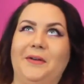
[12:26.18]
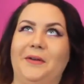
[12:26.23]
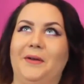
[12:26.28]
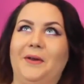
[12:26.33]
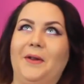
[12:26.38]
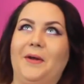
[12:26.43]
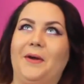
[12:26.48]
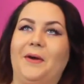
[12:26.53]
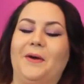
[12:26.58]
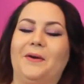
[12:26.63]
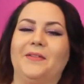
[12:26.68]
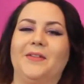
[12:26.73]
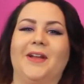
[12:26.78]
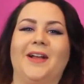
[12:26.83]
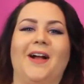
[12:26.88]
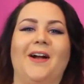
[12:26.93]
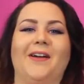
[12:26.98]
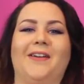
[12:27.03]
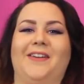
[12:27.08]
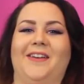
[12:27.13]
you know,
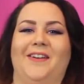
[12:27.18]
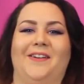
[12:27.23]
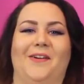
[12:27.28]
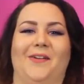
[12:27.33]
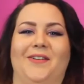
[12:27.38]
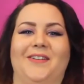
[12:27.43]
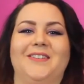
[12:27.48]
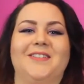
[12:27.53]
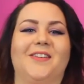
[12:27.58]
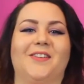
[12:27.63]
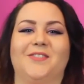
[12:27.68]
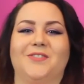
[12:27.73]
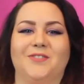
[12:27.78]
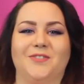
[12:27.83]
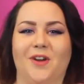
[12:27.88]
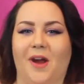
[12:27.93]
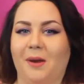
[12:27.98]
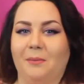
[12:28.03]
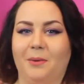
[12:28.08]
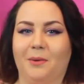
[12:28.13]
like, I can only
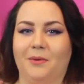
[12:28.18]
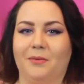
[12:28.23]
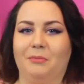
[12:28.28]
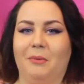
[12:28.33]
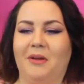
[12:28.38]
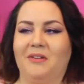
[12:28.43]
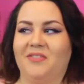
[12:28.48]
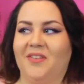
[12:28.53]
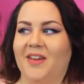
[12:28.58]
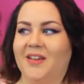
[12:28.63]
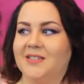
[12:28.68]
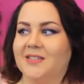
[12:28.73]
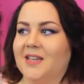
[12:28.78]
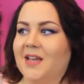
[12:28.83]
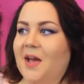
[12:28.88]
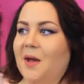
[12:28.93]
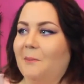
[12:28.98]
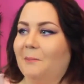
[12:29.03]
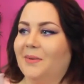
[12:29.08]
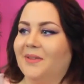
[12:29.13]
describe it with my face,
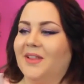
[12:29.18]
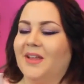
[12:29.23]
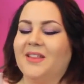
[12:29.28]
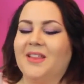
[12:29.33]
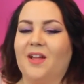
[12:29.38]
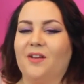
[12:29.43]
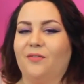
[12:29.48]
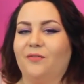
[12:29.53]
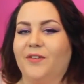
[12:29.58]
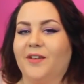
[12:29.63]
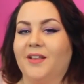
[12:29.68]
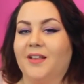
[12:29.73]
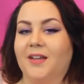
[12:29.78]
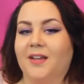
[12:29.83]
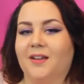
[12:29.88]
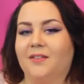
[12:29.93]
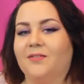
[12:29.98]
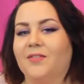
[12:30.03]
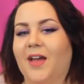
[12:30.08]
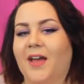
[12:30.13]
but like that
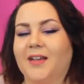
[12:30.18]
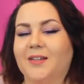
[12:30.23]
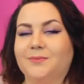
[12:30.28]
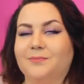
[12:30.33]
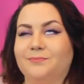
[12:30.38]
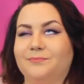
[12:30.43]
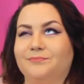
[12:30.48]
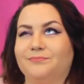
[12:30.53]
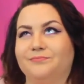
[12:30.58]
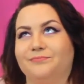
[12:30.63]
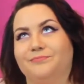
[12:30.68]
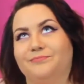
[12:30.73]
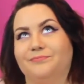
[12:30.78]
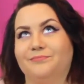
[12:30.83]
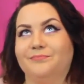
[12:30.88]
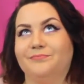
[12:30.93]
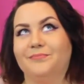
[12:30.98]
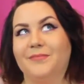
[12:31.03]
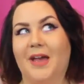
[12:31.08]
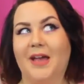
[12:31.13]
feeling of like,
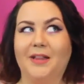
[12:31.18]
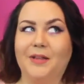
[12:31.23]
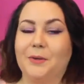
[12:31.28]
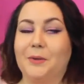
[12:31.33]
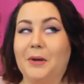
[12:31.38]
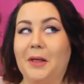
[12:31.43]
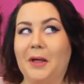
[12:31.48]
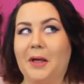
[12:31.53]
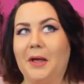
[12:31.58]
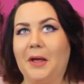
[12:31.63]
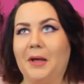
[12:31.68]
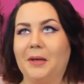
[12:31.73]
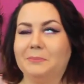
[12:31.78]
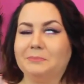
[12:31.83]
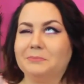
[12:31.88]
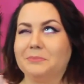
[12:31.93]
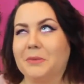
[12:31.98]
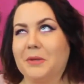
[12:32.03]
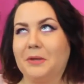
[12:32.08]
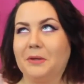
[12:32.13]
look what I
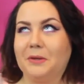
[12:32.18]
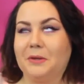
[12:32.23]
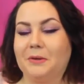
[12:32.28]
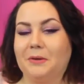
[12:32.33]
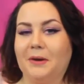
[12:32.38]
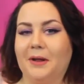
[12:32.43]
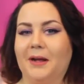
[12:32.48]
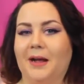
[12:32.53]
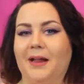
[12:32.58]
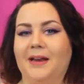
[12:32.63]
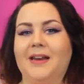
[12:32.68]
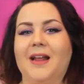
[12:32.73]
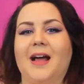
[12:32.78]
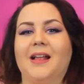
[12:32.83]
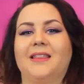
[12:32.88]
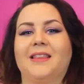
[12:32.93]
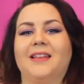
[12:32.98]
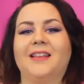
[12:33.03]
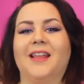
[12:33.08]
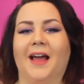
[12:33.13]
got, look what I got.
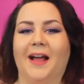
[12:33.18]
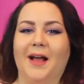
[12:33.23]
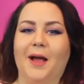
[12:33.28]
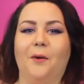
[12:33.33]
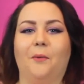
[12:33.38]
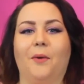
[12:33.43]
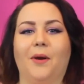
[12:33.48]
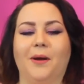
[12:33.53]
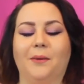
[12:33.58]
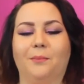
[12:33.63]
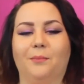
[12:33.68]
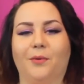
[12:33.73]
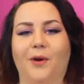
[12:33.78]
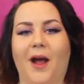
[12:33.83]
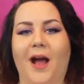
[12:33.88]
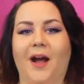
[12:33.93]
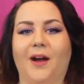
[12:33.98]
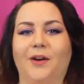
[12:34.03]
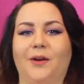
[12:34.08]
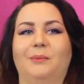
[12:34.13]
Not that like I want to
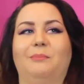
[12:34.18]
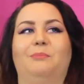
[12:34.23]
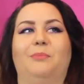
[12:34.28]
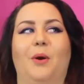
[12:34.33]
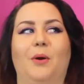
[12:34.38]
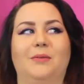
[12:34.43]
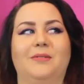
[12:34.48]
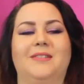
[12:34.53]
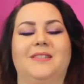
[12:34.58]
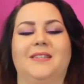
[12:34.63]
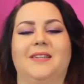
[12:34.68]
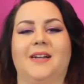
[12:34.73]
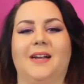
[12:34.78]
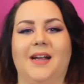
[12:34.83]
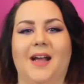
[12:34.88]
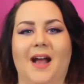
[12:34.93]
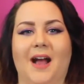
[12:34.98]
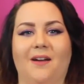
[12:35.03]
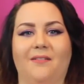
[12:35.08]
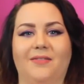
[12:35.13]
brag or boast that
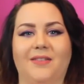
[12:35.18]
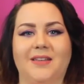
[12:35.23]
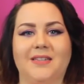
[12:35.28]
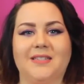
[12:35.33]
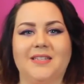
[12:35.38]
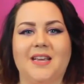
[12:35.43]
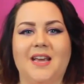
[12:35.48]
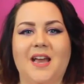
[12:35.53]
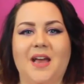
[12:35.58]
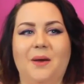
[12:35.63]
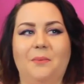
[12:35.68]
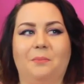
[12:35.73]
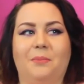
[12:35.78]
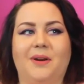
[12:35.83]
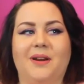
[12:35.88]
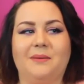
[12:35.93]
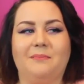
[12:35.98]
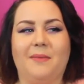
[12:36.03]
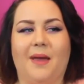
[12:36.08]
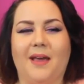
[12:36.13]
I have this,
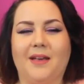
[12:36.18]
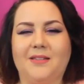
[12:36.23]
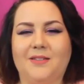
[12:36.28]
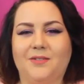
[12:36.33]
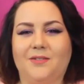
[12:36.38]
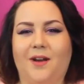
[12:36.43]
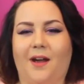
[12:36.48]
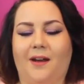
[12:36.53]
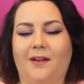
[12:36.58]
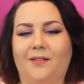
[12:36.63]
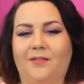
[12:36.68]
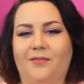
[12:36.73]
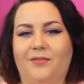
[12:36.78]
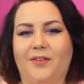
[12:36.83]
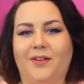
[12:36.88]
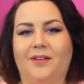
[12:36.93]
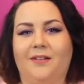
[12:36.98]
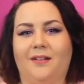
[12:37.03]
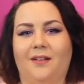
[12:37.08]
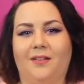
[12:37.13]
but it makes you kind of
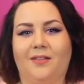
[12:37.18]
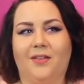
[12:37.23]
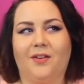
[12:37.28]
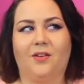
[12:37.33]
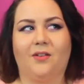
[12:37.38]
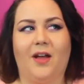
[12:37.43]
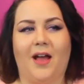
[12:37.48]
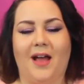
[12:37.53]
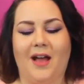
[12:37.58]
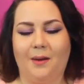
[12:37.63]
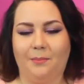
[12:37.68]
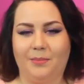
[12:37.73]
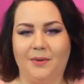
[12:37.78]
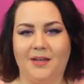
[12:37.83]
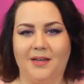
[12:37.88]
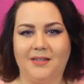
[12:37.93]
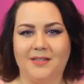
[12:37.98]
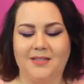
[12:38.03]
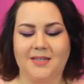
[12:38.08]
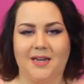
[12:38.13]
feel a little
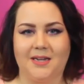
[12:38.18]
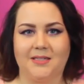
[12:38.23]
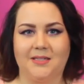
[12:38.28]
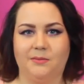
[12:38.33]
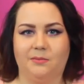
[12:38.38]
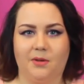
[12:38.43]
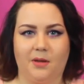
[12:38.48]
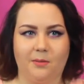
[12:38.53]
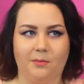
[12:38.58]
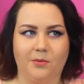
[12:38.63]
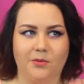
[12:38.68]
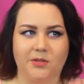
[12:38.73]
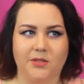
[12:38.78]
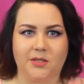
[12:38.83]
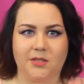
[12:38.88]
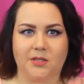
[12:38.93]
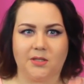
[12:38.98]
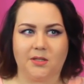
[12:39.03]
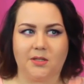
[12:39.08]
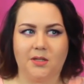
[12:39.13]
happy inside to be able
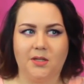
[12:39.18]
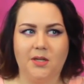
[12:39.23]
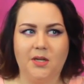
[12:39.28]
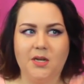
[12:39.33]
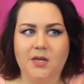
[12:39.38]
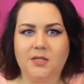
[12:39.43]
to